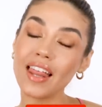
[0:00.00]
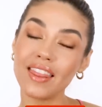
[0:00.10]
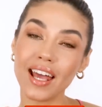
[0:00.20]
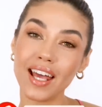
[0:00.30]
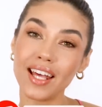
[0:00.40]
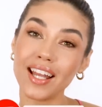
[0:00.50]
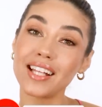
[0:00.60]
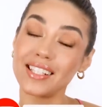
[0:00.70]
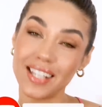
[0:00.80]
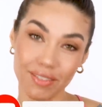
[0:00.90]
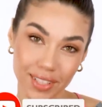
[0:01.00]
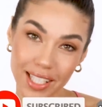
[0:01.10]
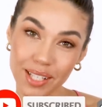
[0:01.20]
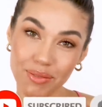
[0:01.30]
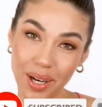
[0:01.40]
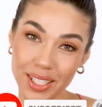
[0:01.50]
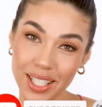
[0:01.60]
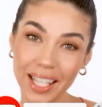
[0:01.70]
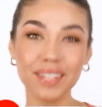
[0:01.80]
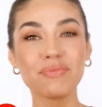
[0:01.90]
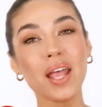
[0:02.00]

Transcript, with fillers: then definitely keep watching.